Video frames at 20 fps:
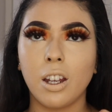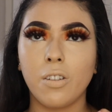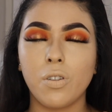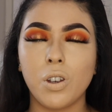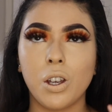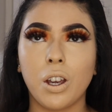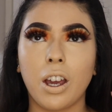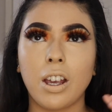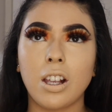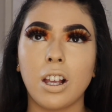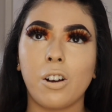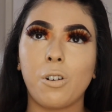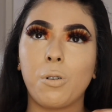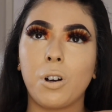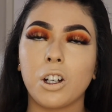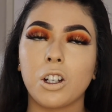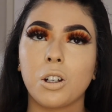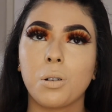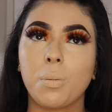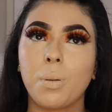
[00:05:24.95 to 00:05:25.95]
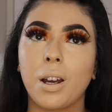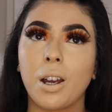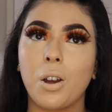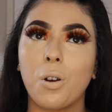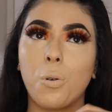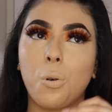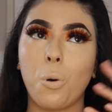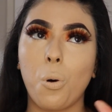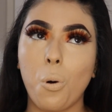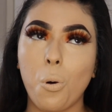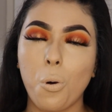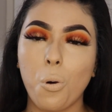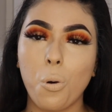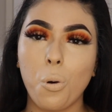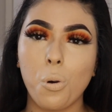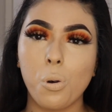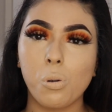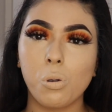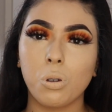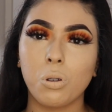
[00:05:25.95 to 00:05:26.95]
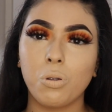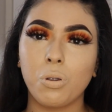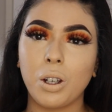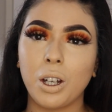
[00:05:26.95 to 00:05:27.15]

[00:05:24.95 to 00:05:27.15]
if you guys have watched my old